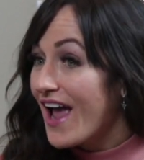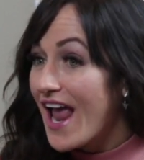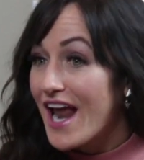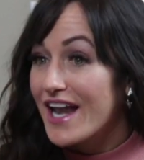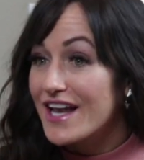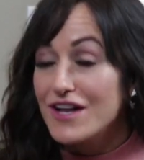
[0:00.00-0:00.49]

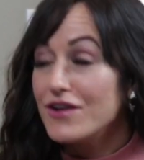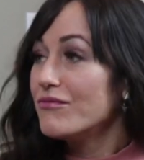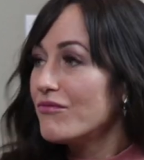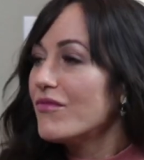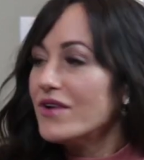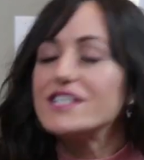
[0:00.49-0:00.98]
and
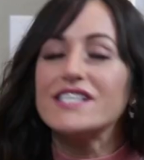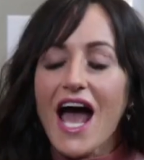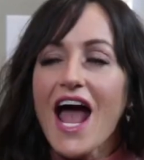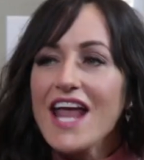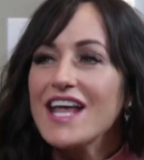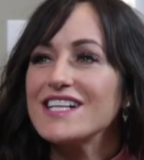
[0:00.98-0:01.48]

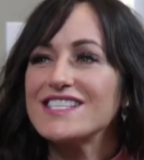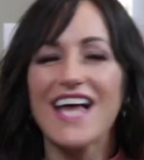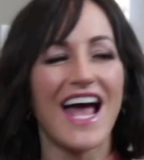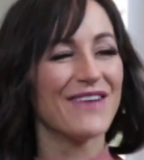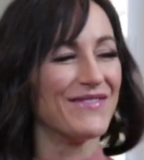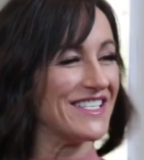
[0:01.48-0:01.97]
dying
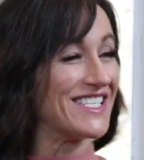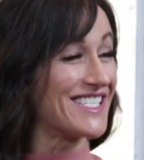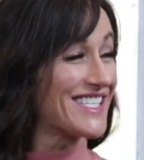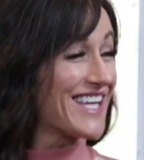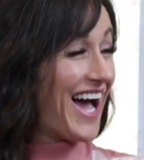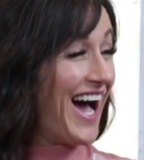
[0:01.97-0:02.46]
inside, but
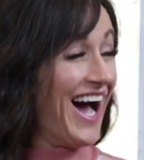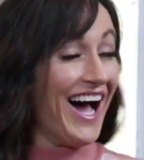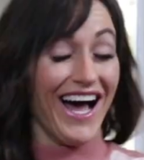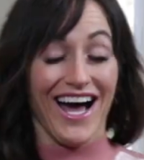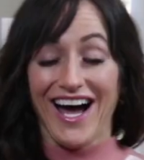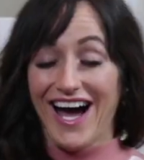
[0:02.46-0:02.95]
just,
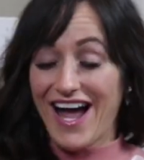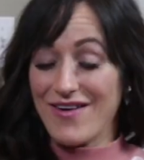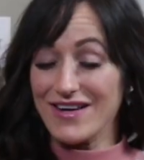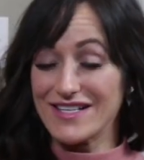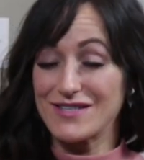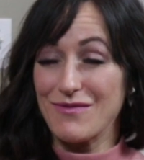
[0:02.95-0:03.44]
I'm
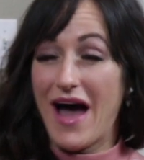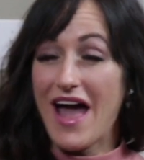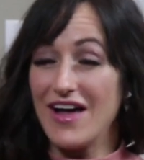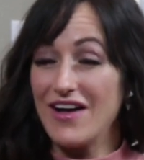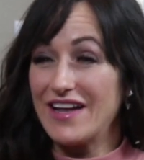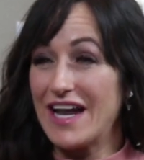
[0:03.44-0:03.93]
going to
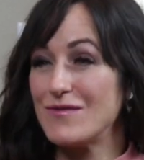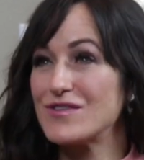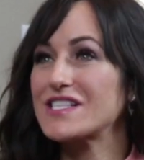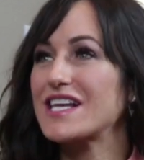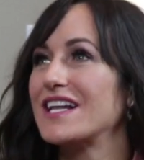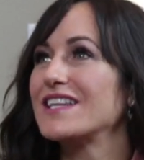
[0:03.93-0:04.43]
smile, and I'm
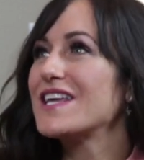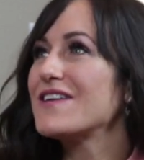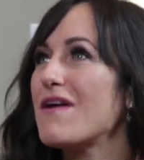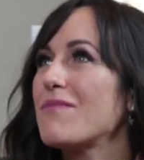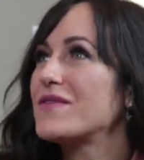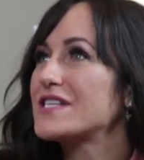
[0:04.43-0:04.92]
just going to
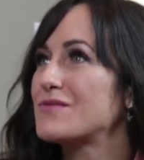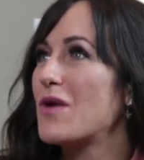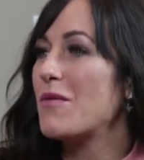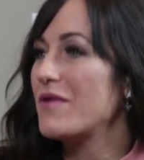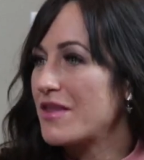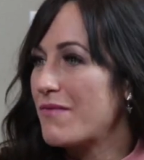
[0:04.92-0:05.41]
live up this
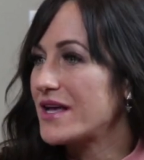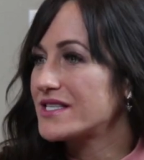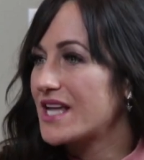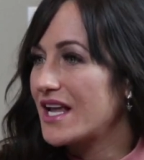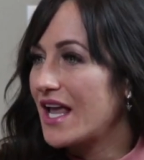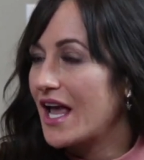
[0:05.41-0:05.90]
moment the
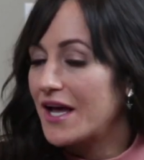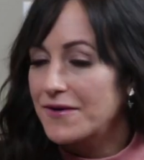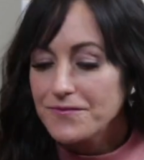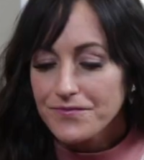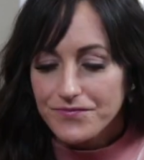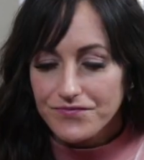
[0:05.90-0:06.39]
best I
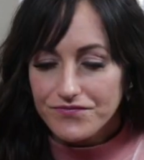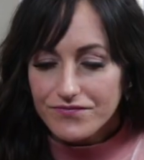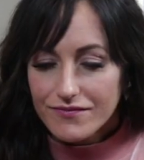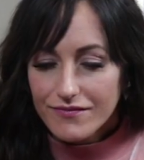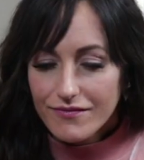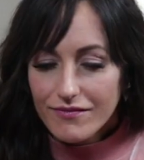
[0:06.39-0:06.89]
can.
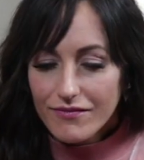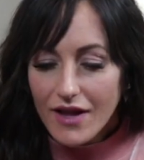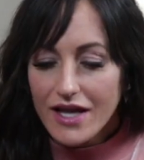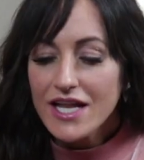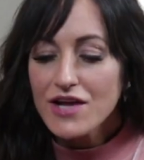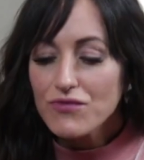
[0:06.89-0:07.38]

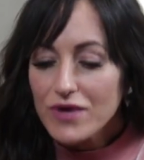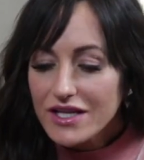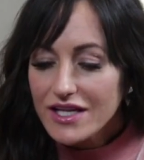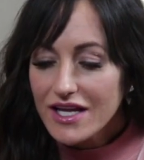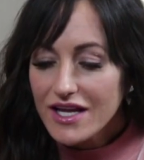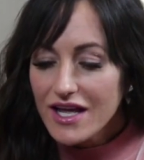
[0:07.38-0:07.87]
And
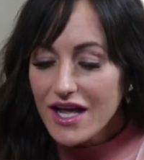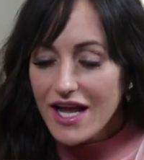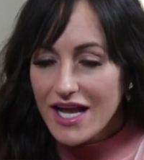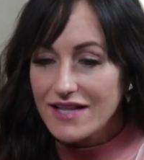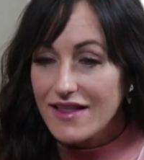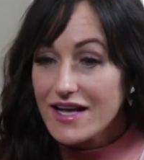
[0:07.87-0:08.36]

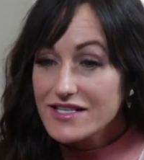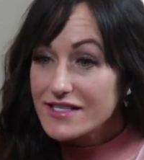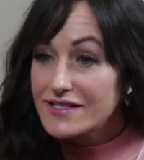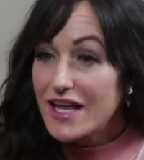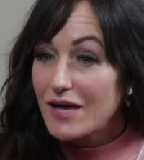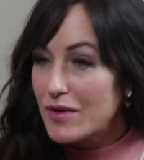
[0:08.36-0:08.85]
he likes
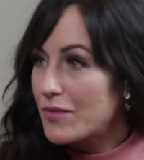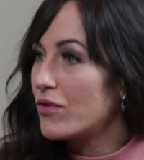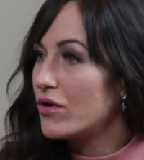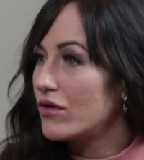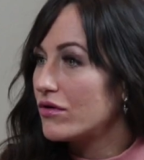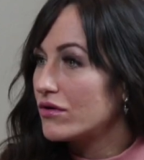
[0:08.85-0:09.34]
to see how
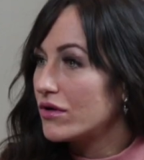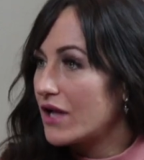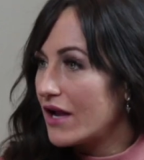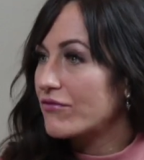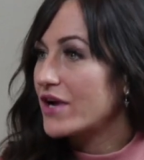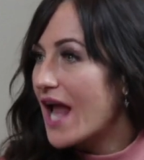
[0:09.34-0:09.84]
people
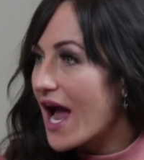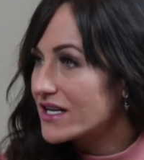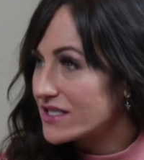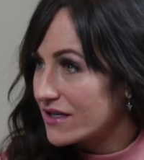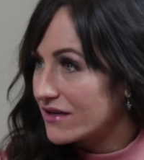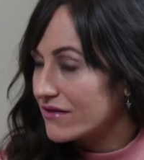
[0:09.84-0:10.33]

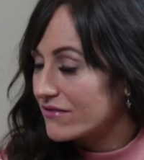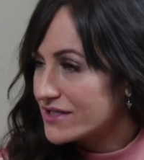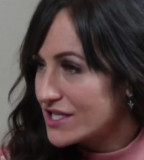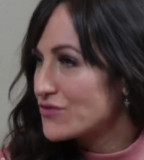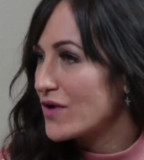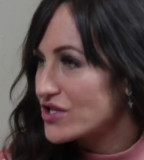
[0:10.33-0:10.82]
react in
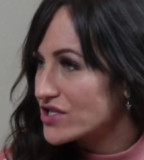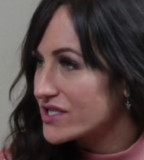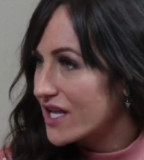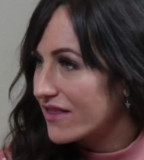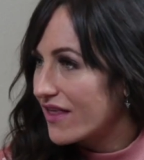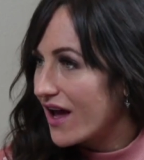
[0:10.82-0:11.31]

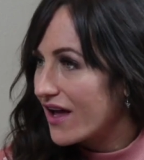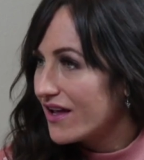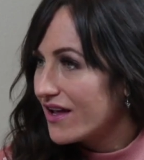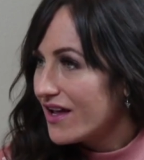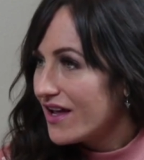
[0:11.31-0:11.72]
situations like that.